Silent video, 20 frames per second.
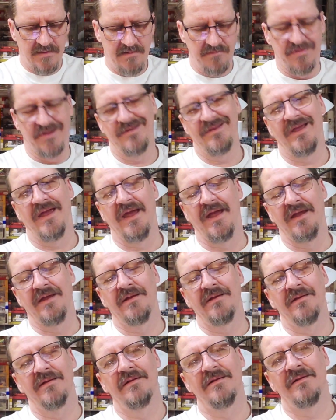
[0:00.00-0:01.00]
But
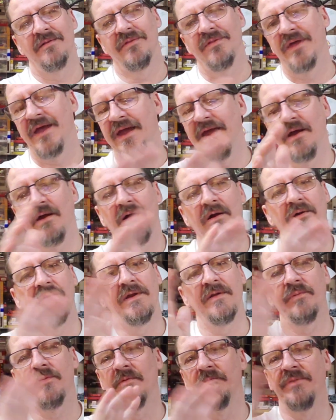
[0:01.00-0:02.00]
hey, they are
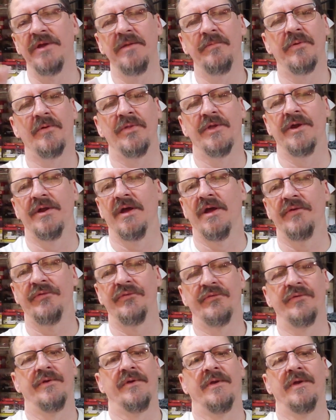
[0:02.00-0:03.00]
different people than
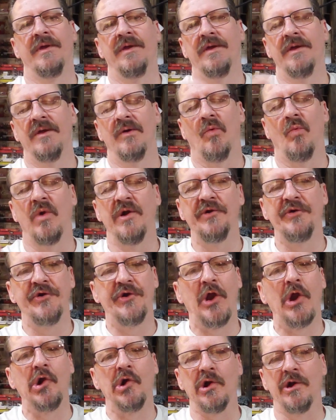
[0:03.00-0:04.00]
us. We're
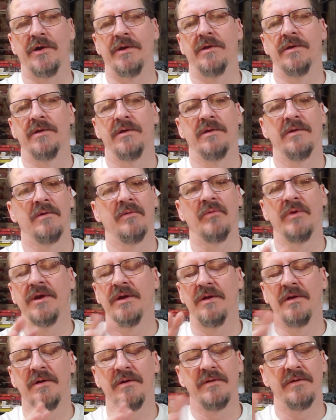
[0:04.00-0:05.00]
dirt.
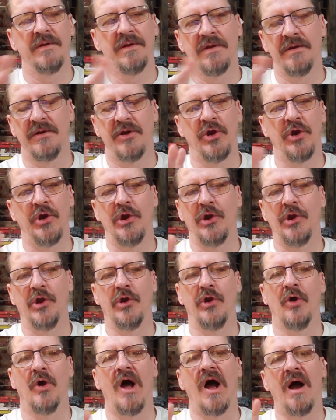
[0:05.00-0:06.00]
We're no, no, no, no,
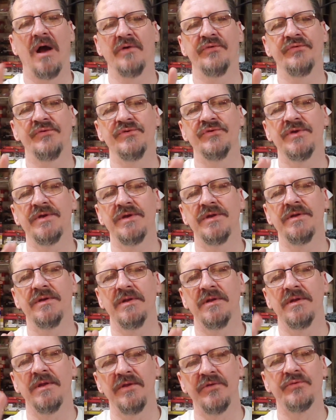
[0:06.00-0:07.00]
no. Oxygen
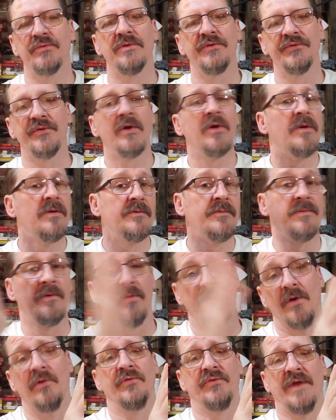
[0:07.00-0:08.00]
is reserved for
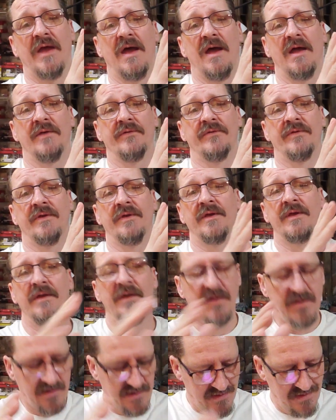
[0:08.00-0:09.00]
those guys.
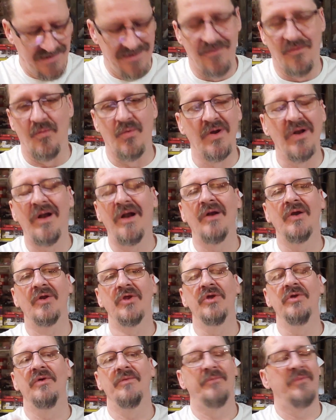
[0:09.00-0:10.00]
Where are
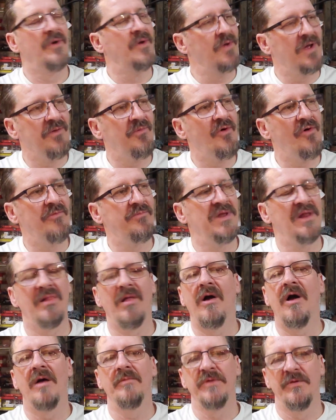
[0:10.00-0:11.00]
you? It won't be
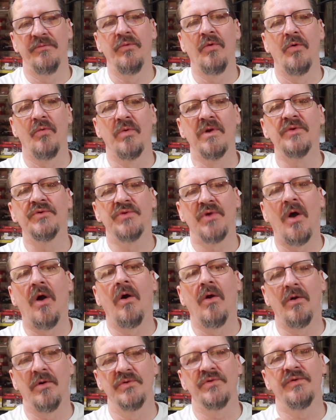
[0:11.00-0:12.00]
long before we're
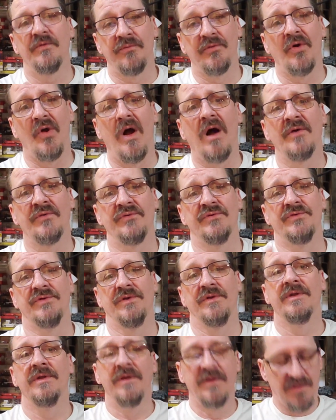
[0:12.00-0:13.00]
charged for
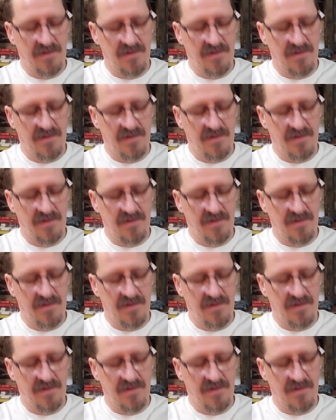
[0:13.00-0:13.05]
oxygen